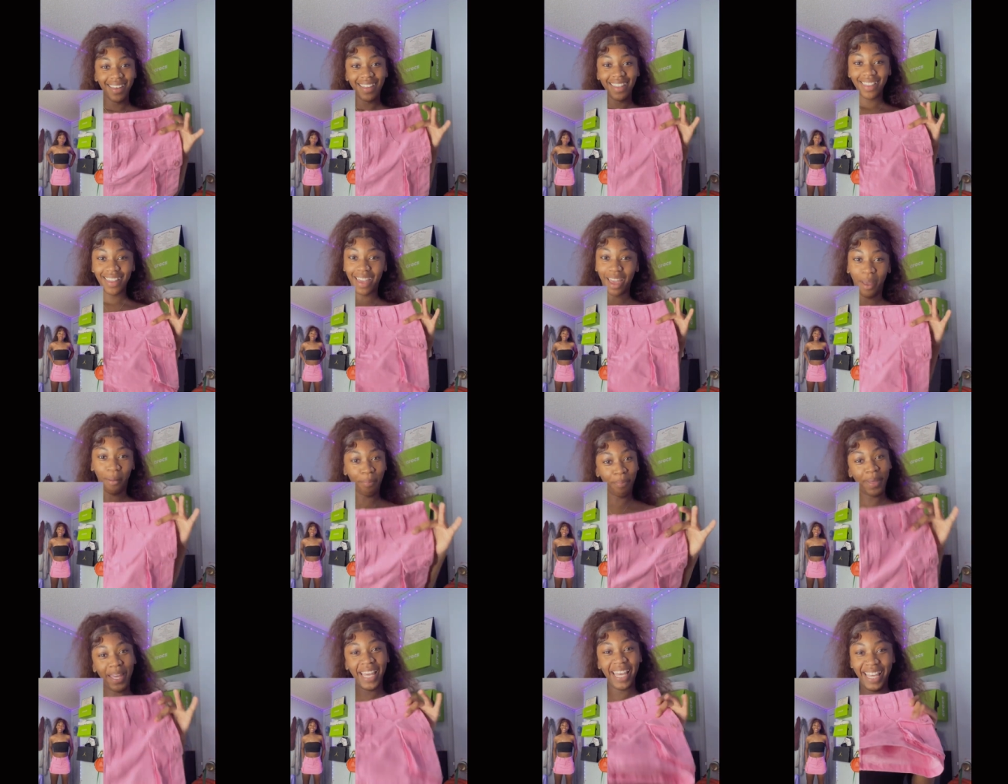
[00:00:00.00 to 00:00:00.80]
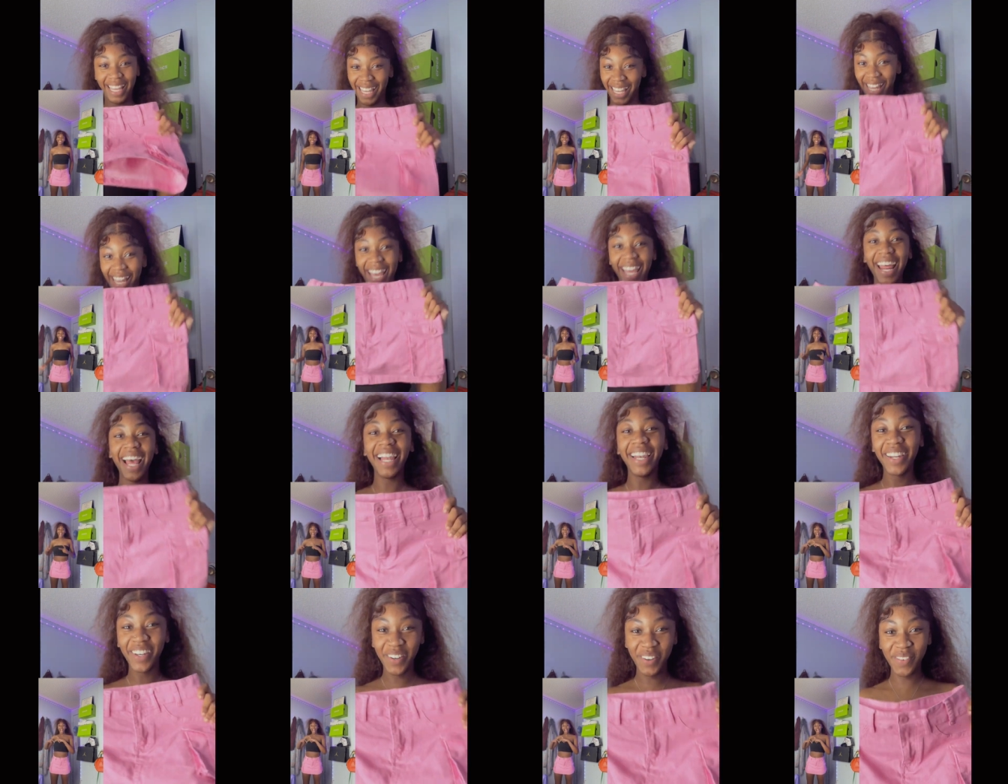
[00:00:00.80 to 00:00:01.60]
They got pink. And I
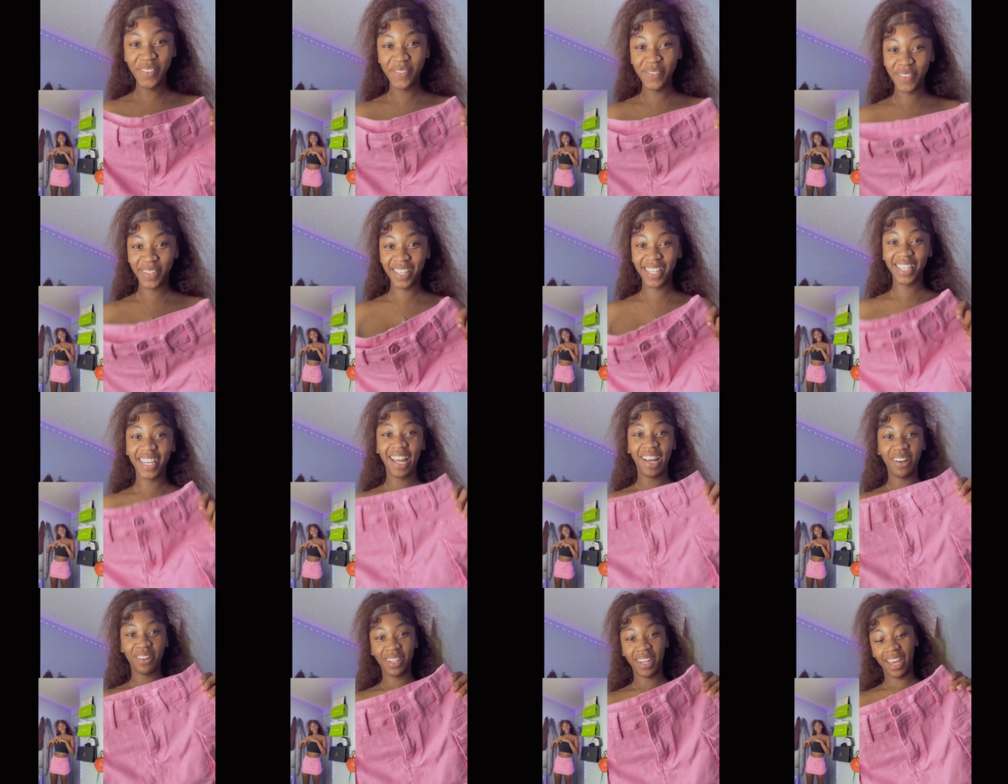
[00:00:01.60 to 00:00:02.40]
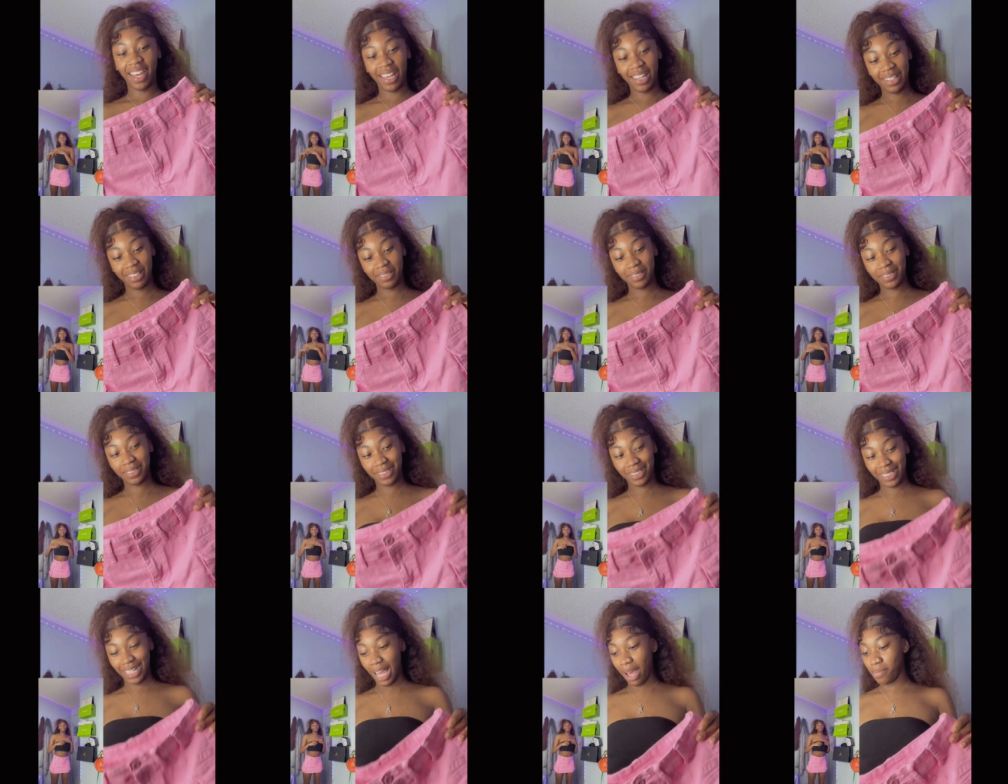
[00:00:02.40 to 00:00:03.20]
love pink now. Like,
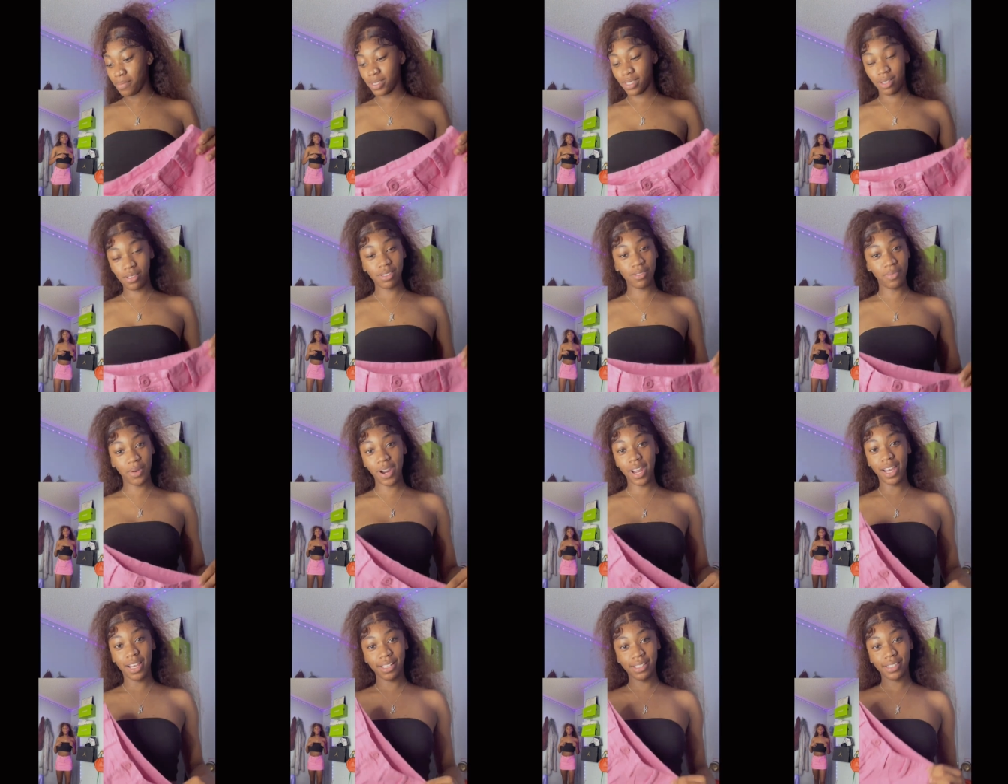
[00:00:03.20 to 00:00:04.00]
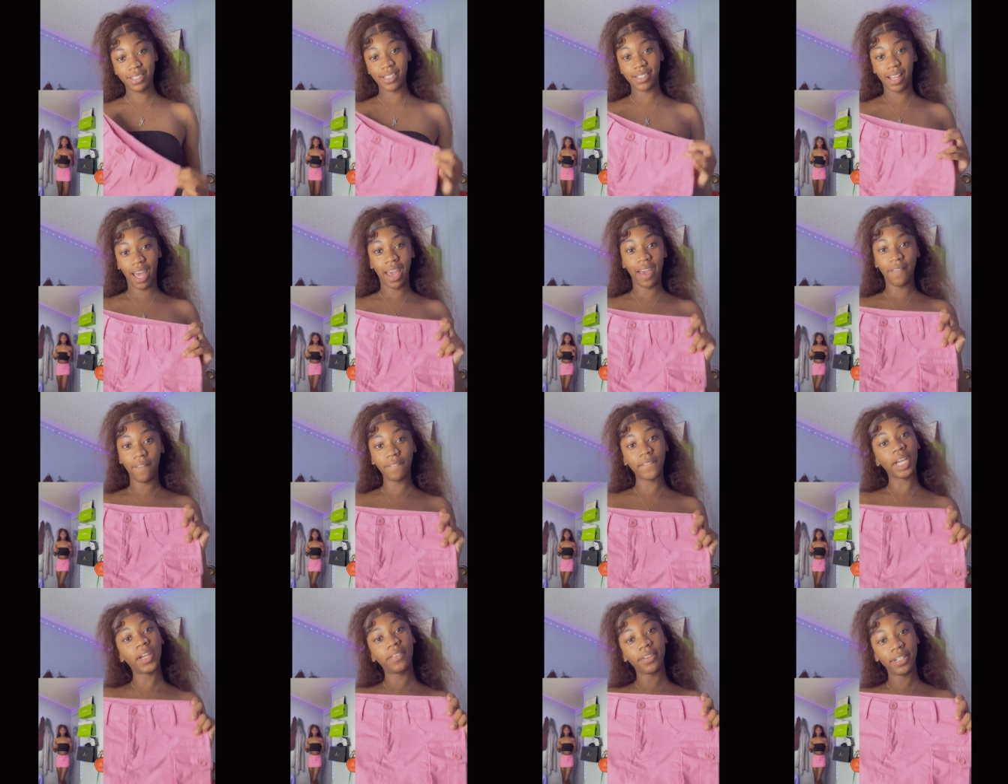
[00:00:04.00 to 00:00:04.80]
I'm so surprised because I have a
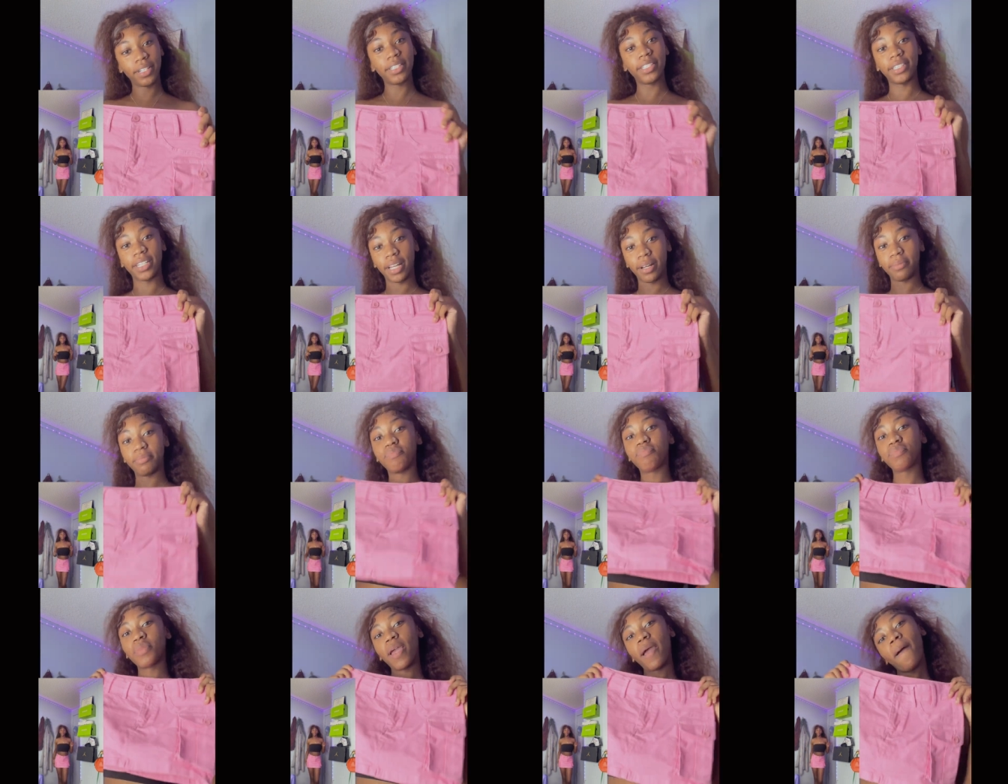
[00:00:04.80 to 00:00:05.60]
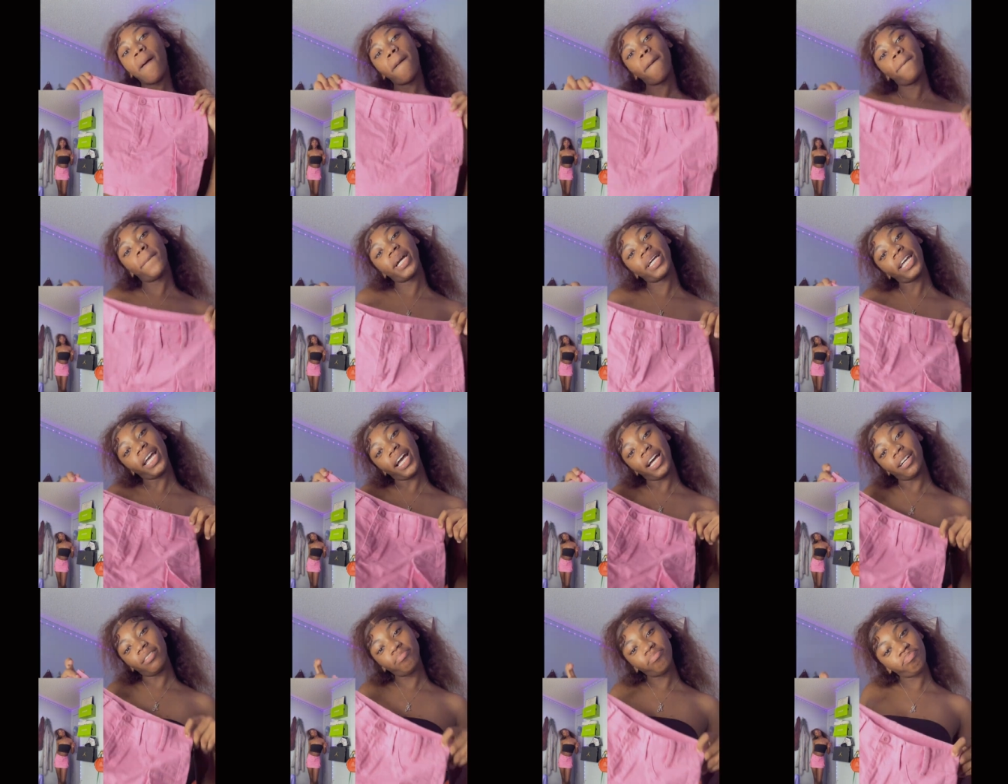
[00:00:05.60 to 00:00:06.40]
favorite color now. But yeah.